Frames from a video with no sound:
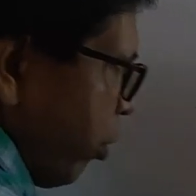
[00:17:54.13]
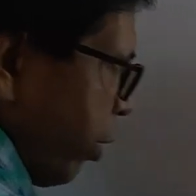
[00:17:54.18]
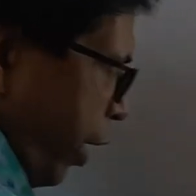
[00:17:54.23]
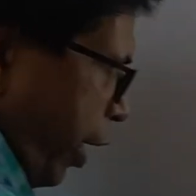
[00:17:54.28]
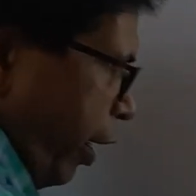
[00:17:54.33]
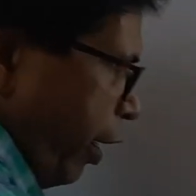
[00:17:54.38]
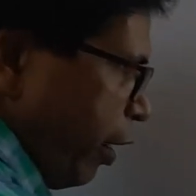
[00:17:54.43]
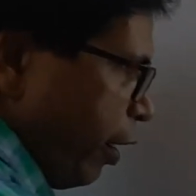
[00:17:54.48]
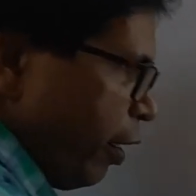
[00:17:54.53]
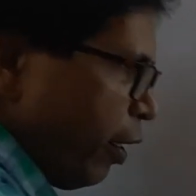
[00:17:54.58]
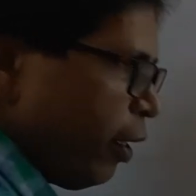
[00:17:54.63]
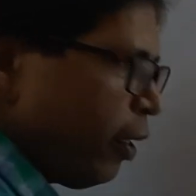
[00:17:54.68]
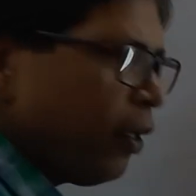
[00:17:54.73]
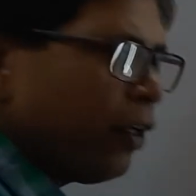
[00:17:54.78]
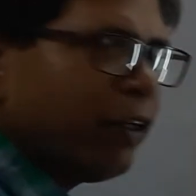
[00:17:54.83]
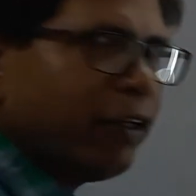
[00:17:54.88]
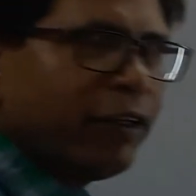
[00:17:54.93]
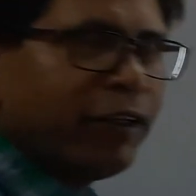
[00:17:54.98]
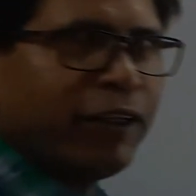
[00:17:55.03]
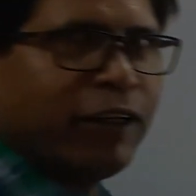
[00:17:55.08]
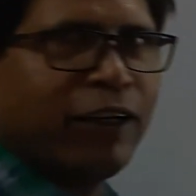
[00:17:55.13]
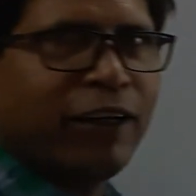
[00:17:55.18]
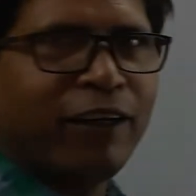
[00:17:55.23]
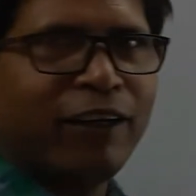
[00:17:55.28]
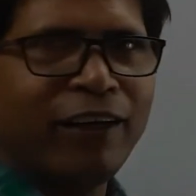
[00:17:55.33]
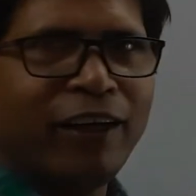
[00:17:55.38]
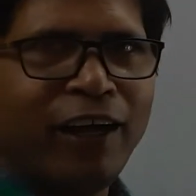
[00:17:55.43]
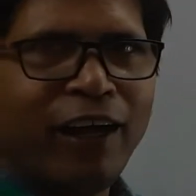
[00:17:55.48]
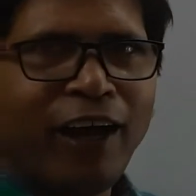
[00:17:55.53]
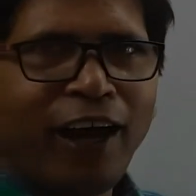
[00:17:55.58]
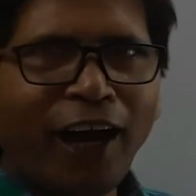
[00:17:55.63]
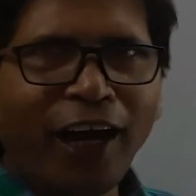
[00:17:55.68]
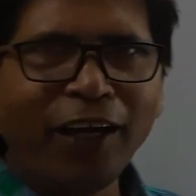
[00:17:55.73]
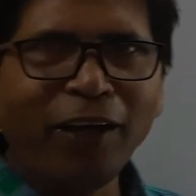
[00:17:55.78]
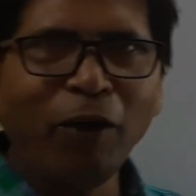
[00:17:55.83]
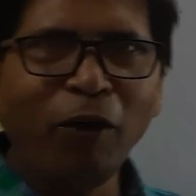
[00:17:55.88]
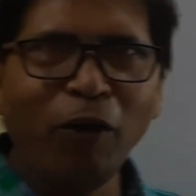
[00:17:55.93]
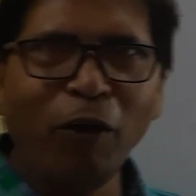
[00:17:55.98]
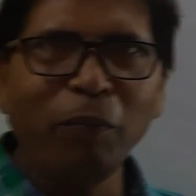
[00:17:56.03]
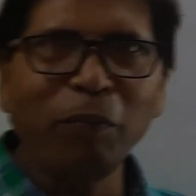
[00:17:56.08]
Okay. I
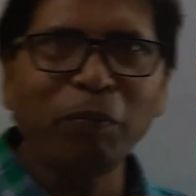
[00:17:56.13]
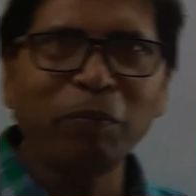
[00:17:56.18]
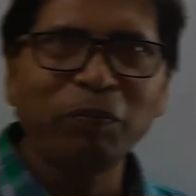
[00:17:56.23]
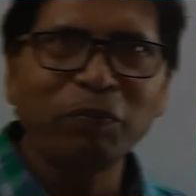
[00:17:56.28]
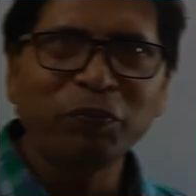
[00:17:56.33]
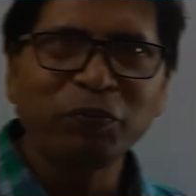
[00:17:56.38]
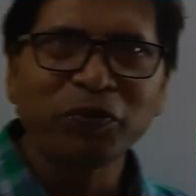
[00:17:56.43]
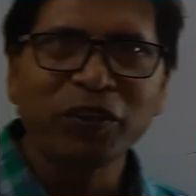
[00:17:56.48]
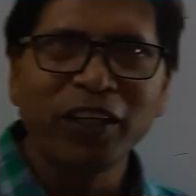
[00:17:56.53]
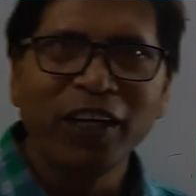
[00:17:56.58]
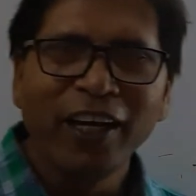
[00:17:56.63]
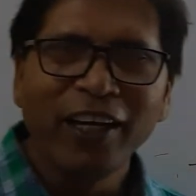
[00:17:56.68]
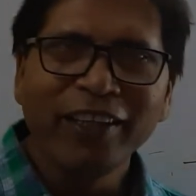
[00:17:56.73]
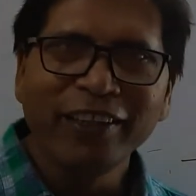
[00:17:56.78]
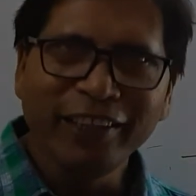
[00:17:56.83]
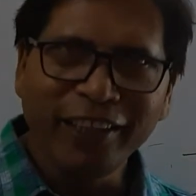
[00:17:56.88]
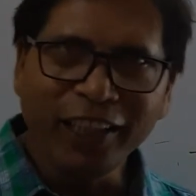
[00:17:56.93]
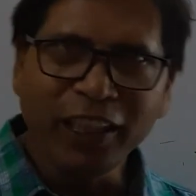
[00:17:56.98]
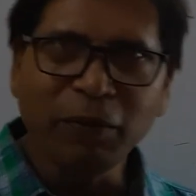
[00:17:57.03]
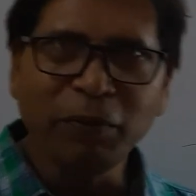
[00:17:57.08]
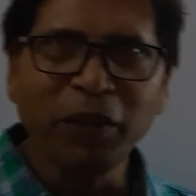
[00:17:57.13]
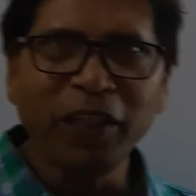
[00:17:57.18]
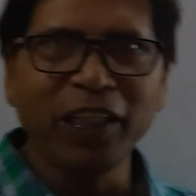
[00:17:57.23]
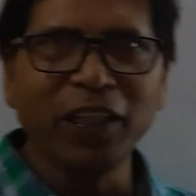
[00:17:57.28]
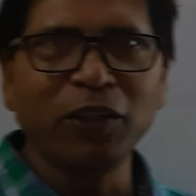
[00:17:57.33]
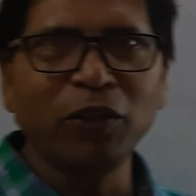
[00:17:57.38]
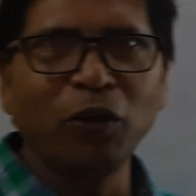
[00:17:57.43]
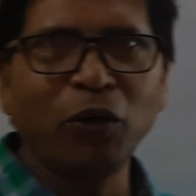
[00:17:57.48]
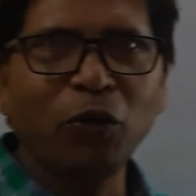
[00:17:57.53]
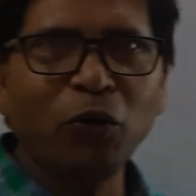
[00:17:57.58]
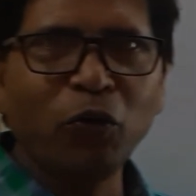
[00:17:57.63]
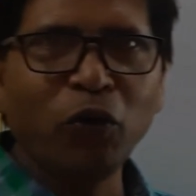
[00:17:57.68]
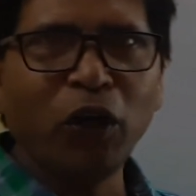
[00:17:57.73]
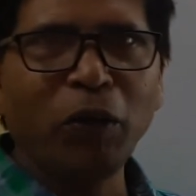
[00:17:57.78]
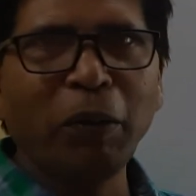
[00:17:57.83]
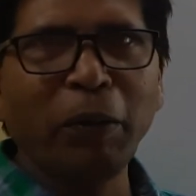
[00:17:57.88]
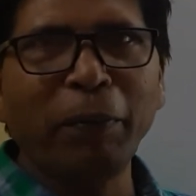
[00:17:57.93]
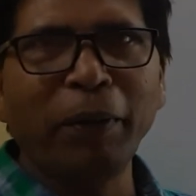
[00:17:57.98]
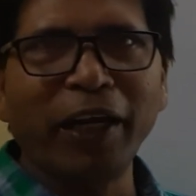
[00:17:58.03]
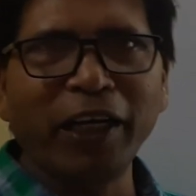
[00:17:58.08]
hope this video will
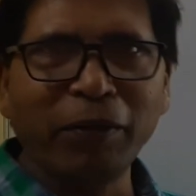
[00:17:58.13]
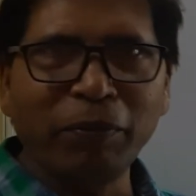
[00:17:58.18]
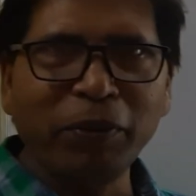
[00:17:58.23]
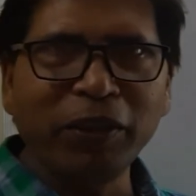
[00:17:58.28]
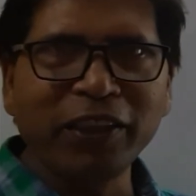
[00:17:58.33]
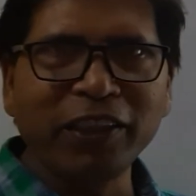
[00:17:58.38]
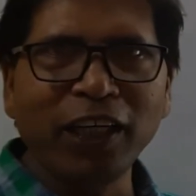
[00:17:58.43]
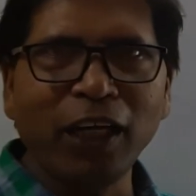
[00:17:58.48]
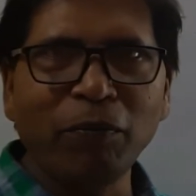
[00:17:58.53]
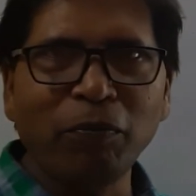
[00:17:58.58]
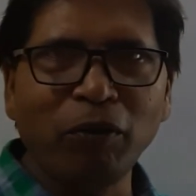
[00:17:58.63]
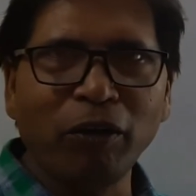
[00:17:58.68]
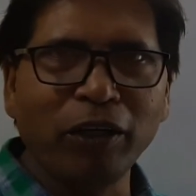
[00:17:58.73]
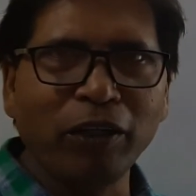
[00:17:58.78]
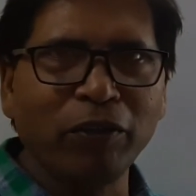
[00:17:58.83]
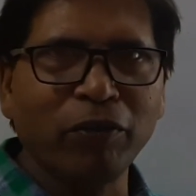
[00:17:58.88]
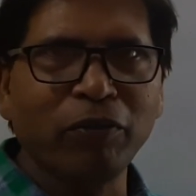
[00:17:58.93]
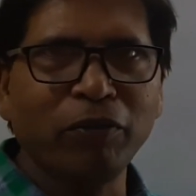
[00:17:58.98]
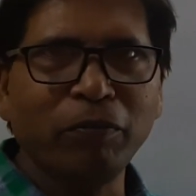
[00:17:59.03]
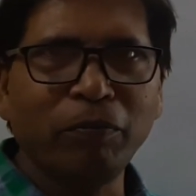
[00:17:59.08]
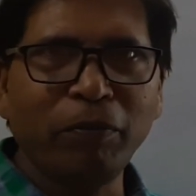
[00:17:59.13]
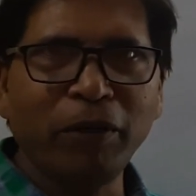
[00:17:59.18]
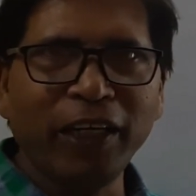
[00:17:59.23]
be beneficial for you.